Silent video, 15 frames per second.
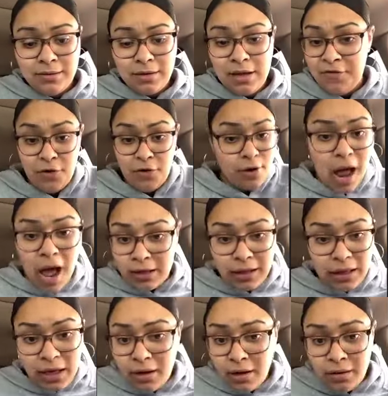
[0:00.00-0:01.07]
if you're not
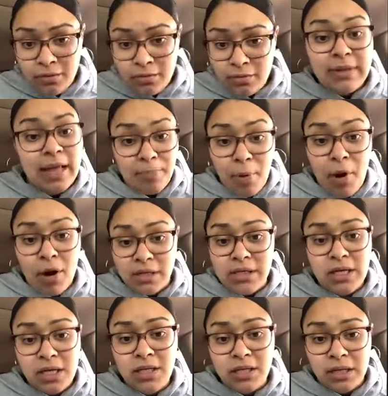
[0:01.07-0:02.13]
clear that part is
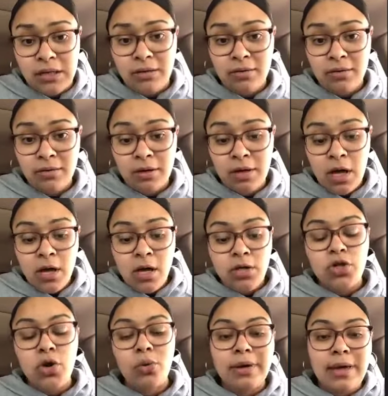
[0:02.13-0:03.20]
easy
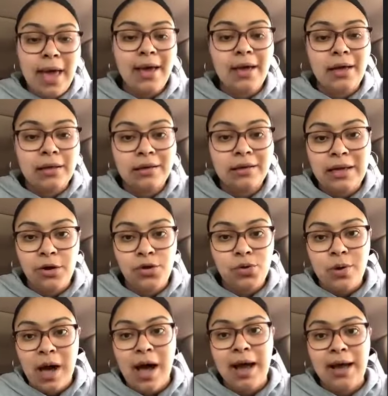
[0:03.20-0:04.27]
so get clear, you
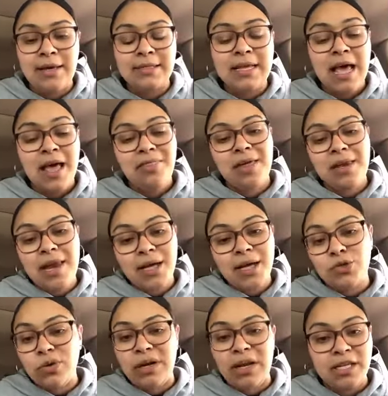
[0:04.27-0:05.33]
guys. The
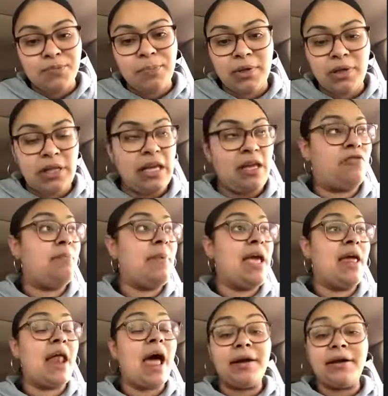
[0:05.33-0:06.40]
next one is belief.
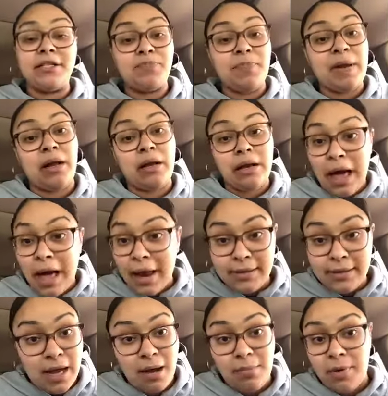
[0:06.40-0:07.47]
Man, I could spend a lot
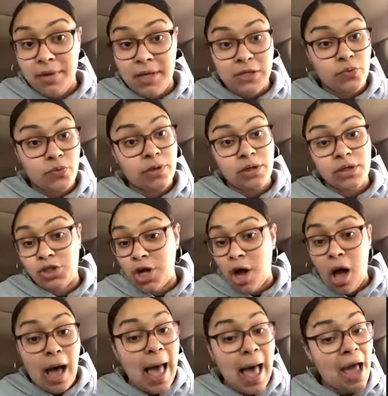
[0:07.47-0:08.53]
of time on this one because
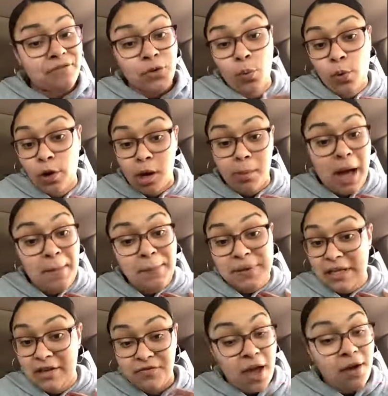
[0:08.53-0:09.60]
y'all, I have to work on my
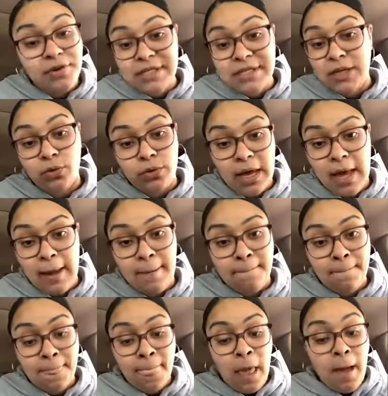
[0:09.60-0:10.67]
belief every single day.
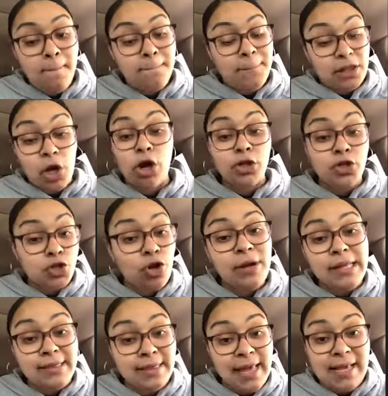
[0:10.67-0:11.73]
But there are
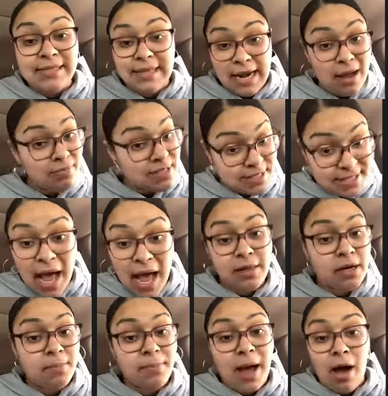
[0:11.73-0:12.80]
certain things that I'm
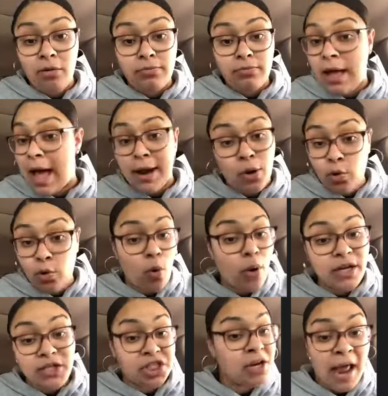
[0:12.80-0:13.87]
solid about. I don't
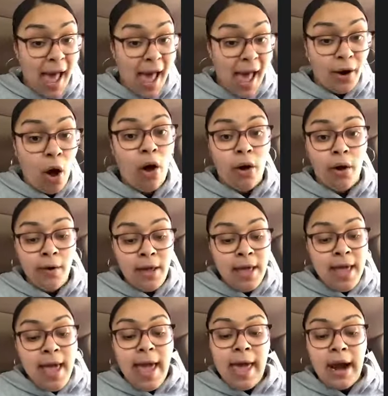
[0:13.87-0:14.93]
question at all.
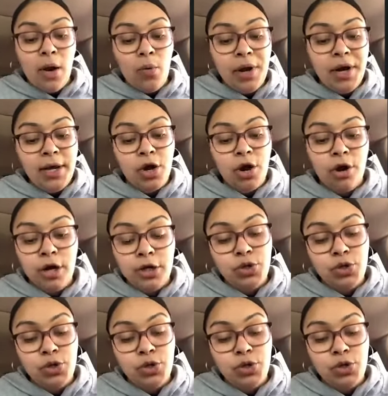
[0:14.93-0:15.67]
And I want to encourage